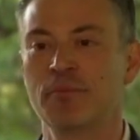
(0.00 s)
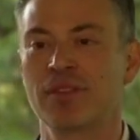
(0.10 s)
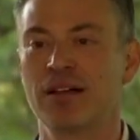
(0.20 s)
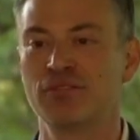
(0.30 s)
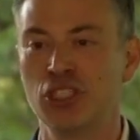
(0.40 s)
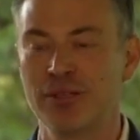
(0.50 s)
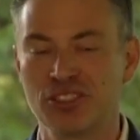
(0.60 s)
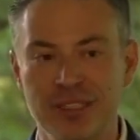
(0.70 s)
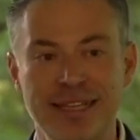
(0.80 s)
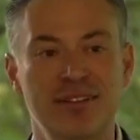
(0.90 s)
of Jewish
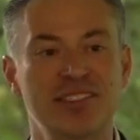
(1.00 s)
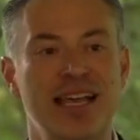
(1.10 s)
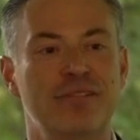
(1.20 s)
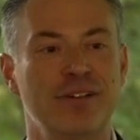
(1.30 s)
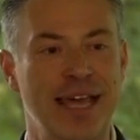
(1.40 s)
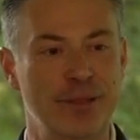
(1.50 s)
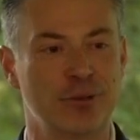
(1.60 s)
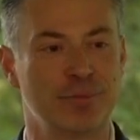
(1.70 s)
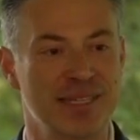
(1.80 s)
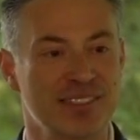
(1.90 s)
leaders and
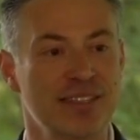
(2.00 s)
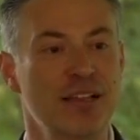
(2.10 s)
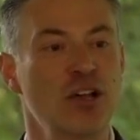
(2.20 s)
philanthropists.